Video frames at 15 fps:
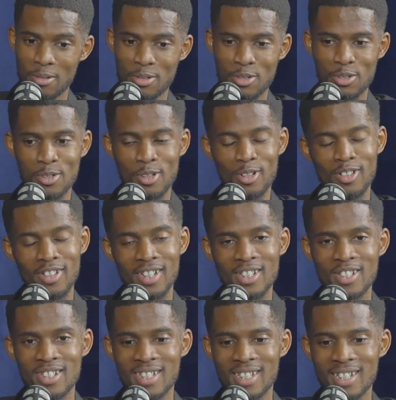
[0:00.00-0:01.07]
Sure,
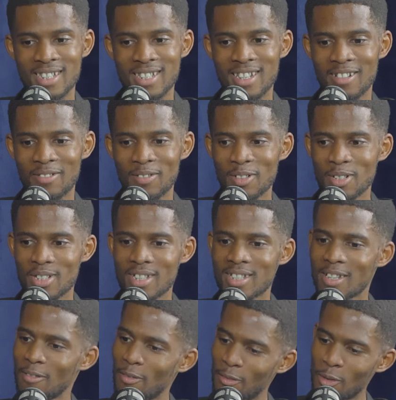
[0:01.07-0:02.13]
interesting stuff.
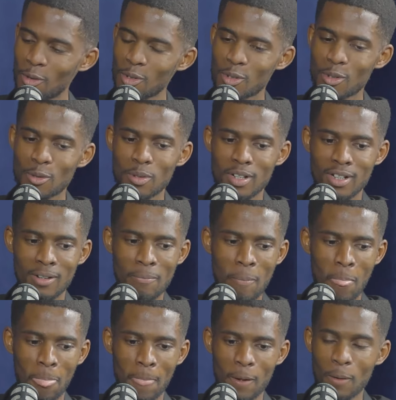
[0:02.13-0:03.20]
Of course, you were
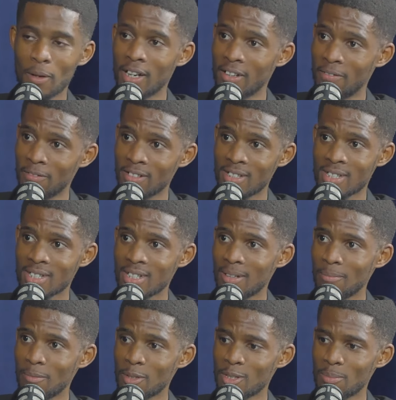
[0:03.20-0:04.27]
at Wits.
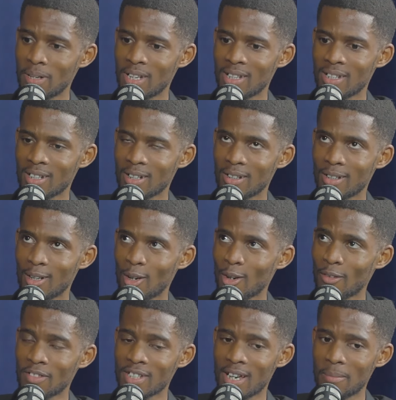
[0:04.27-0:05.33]
You spend a lot
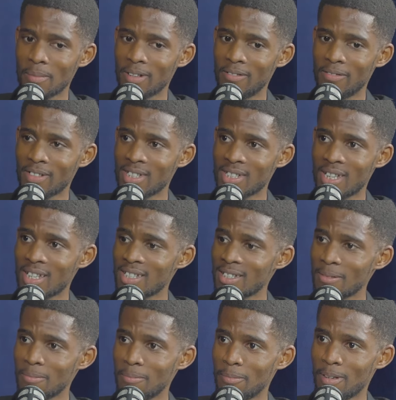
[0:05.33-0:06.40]
of time at
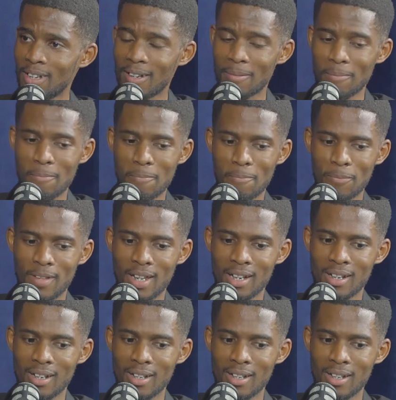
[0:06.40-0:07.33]
Witsdasm, and